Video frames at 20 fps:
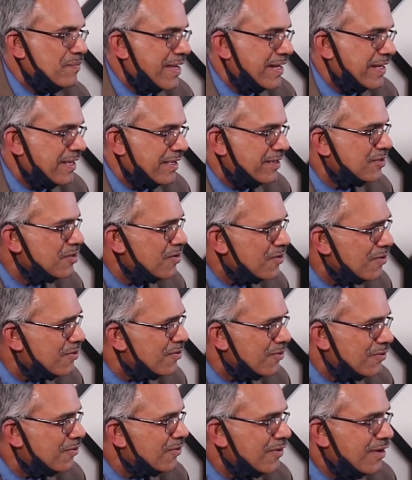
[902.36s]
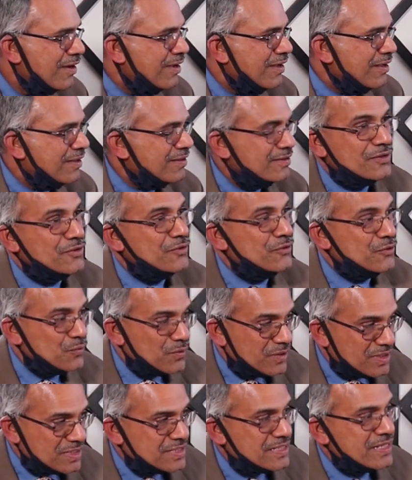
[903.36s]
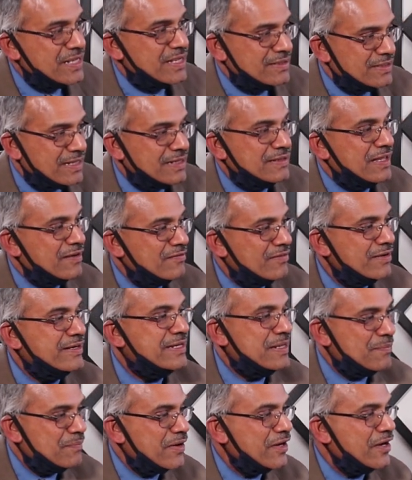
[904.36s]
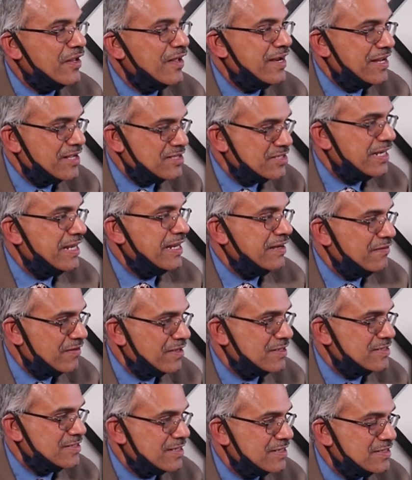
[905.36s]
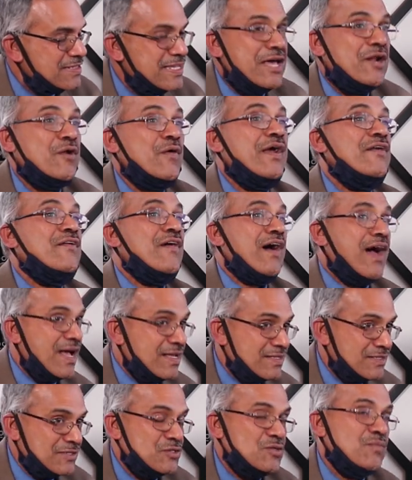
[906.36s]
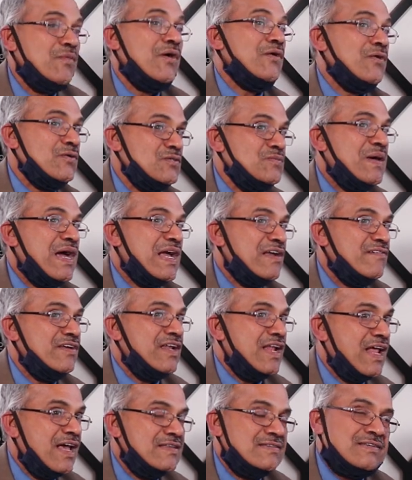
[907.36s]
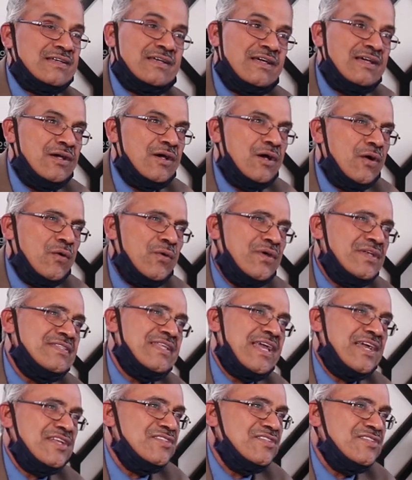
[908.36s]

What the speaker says: money. No. You will see that they will depend on angel investors. They are going to ask. Tomorrow's bank will ask, who is the